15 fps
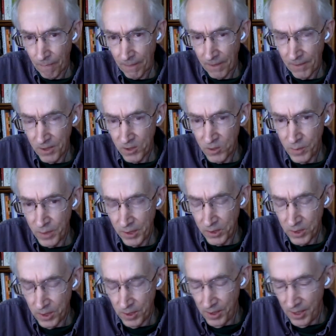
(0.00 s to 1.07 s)
This speaks
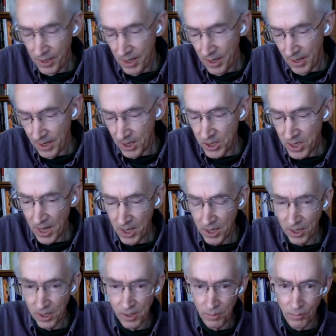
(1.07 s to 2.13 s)
to the
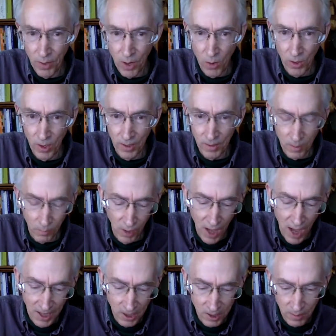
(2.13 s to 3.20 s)
unintended component, the
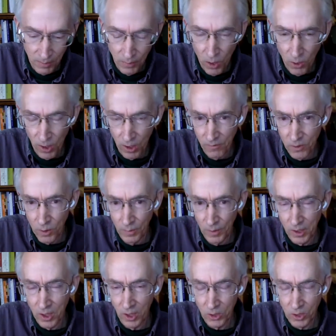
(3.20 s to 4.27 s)
blind component of human
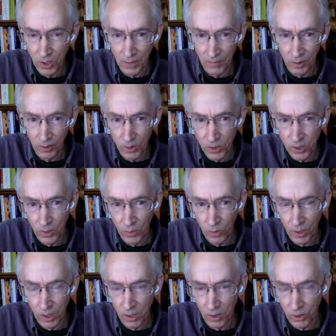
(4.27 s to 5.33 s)
cultural evolution, where
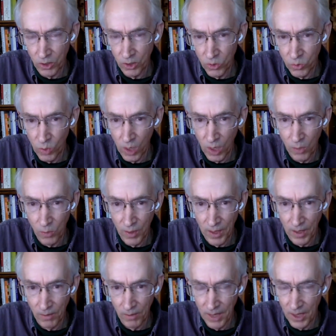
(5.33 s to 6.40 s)
cultures work
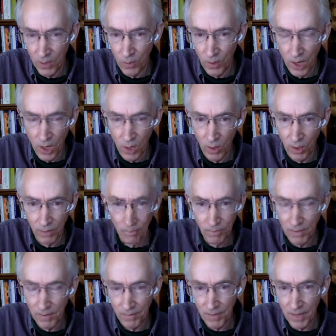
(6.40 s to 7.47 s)
without anyone knowing
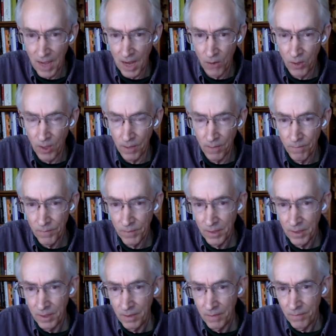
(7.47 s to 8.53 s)
how they
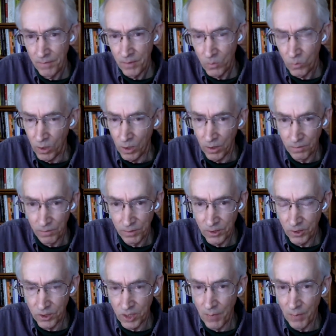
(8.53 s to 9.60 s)
work
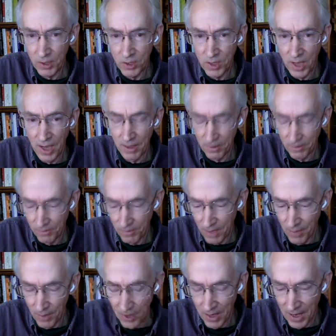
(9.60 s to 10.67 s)
to some extent. I
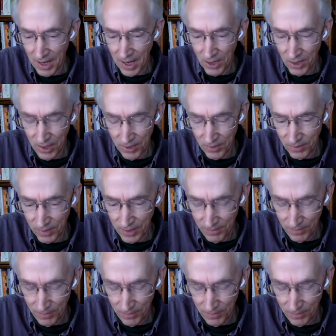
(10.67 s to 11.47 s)
mean, and I, it's